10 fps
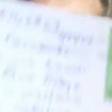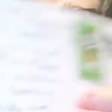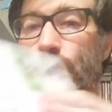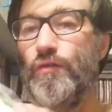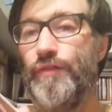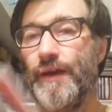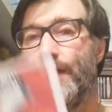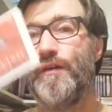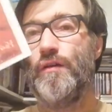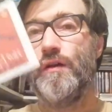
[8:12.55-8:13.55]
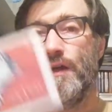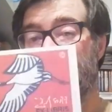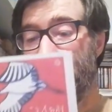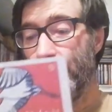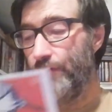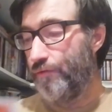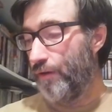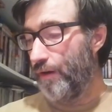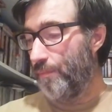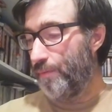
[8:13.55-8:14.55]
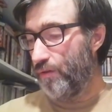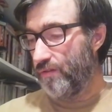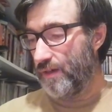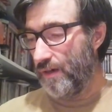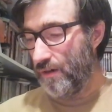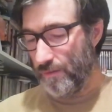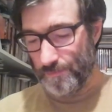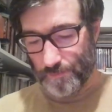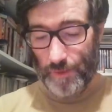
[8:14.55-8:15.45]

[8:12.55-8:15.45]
So thank you, Curie, for your postcard.